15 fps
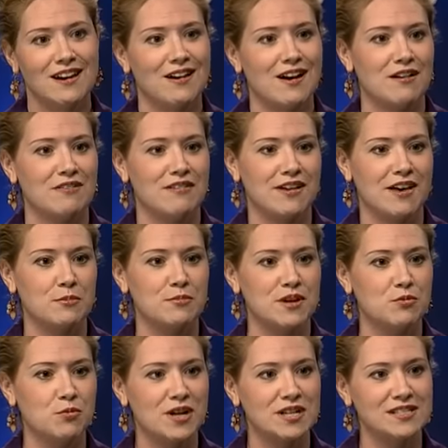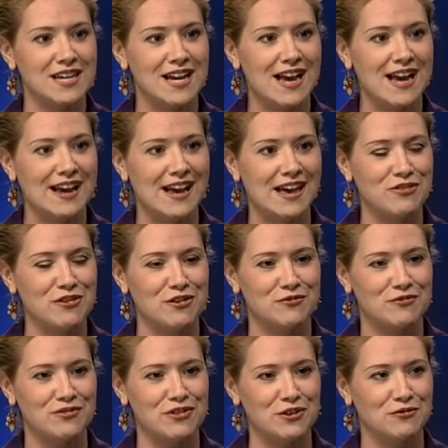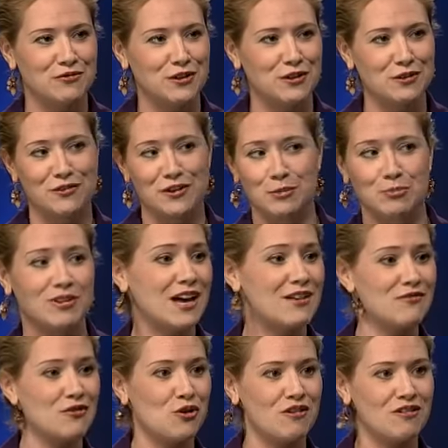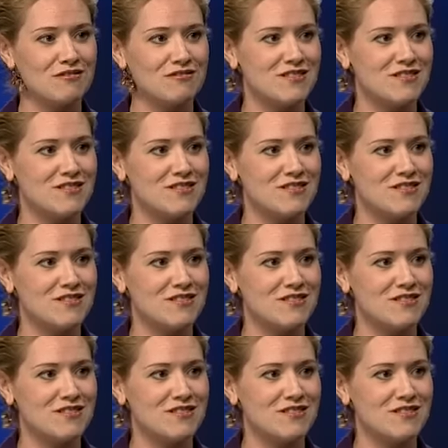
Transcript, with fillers: Uh, they come in one day and they're they're feeling very playful.